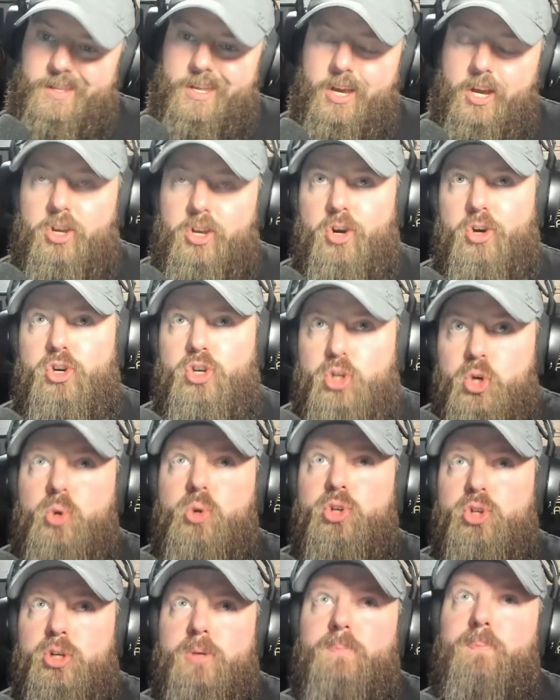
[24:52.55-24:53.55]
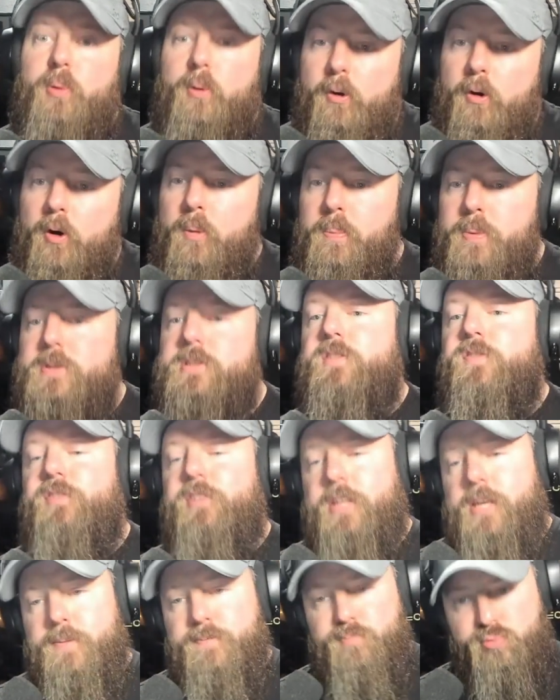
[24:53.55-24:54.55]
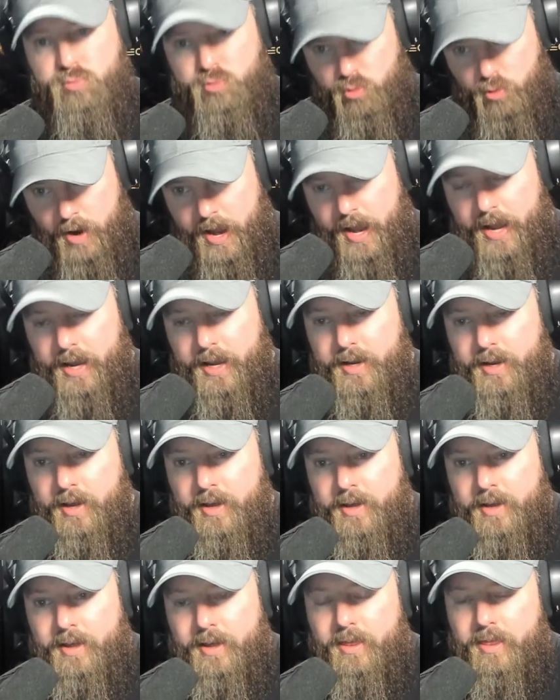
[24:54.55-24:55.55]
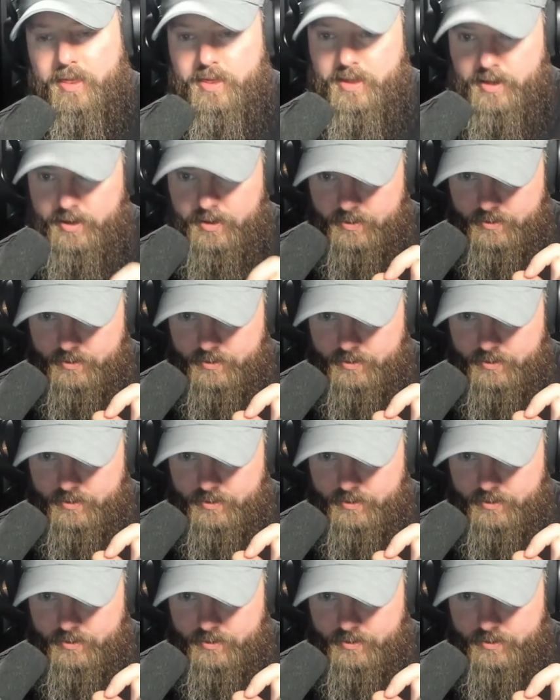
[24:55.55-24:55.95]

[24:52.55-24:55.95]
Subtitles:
You should purposefully break the